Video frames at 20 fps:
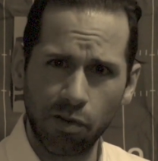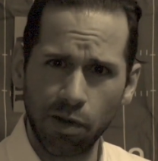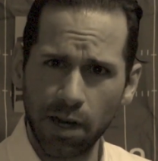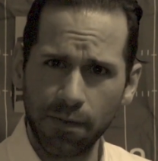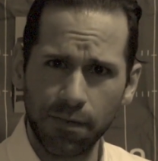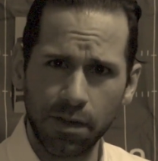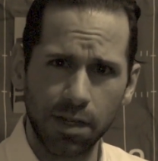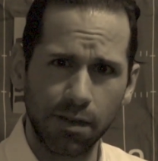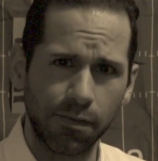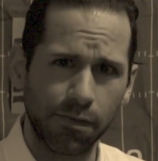
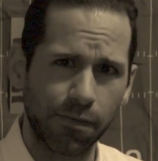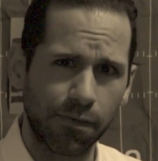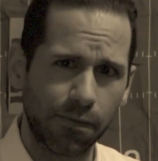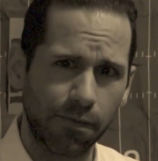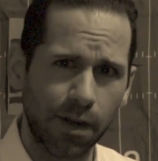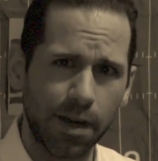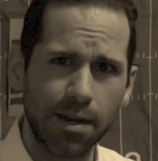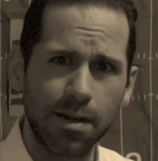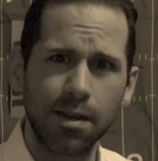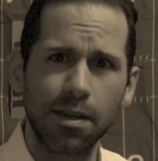crafty
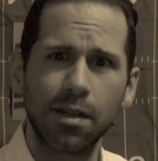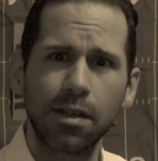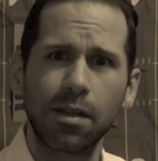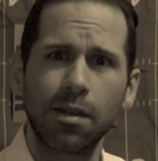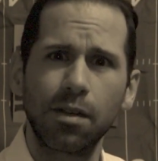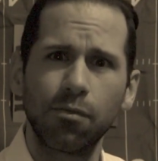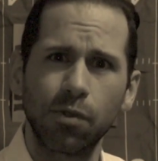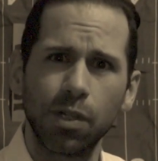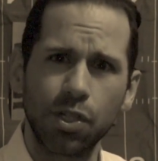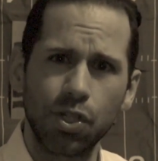friend,
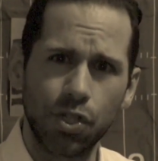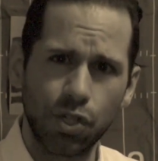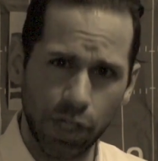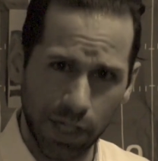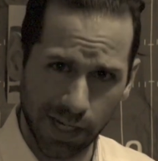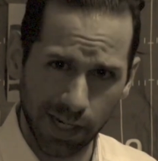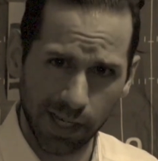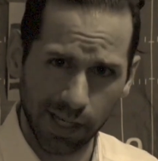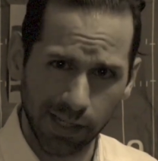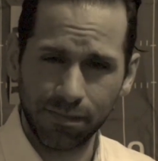
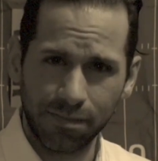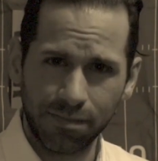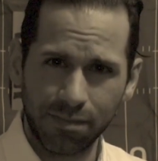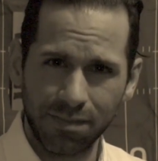Regina.